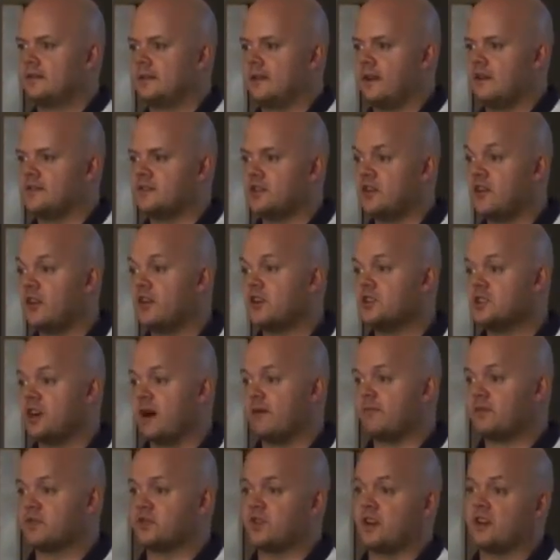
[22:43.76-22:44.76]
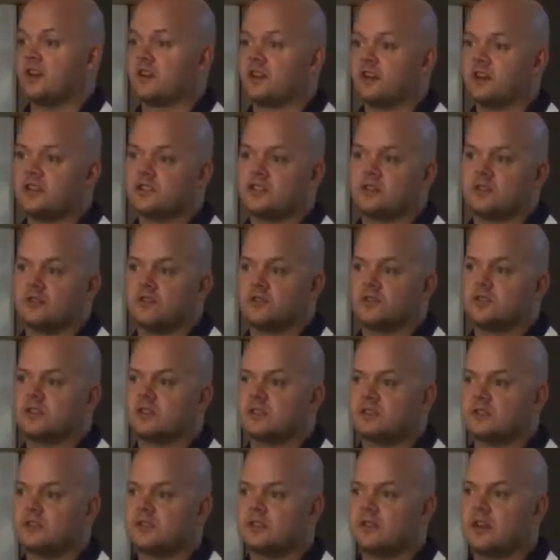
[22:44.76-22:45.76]
there's another job for strength and conditioning
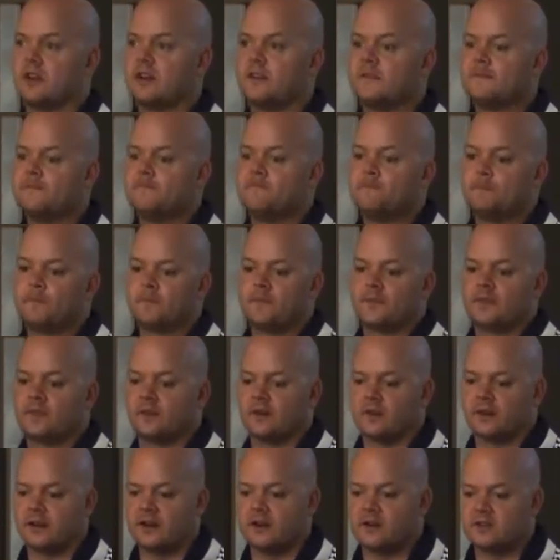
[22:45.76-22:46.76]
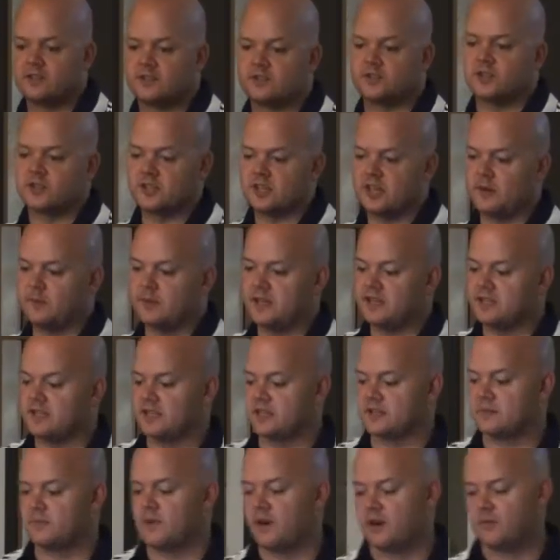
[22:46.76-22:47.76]
coaches, okay? So there's, just keep these
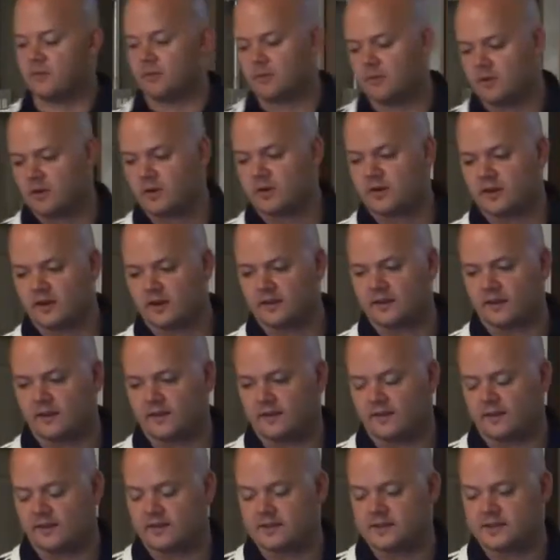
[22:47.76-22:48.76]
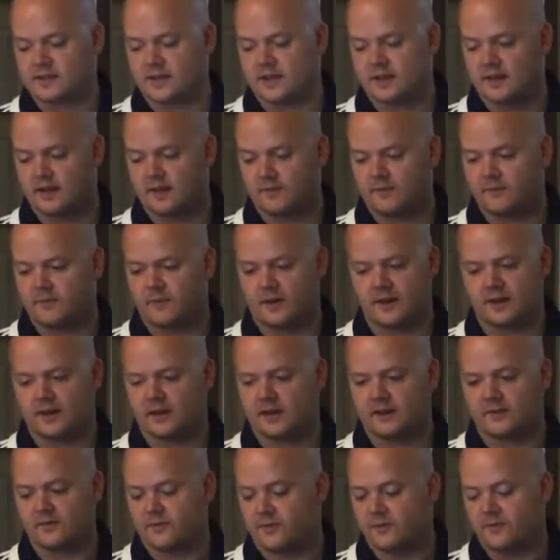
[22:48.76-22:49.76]
things in mind when we're looking at this. This is, uh, I
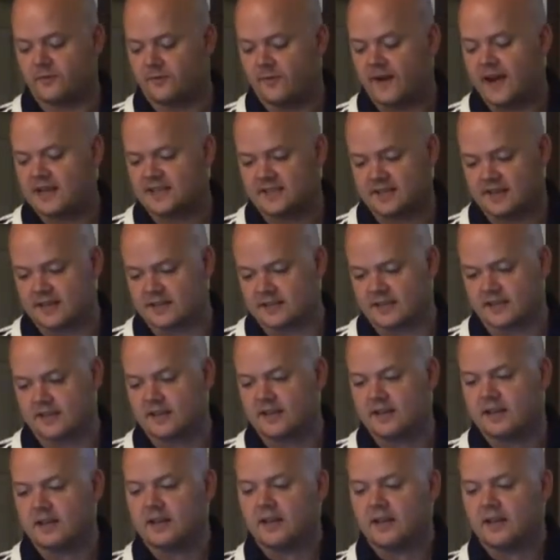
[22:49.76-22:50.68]
think it's fascinating.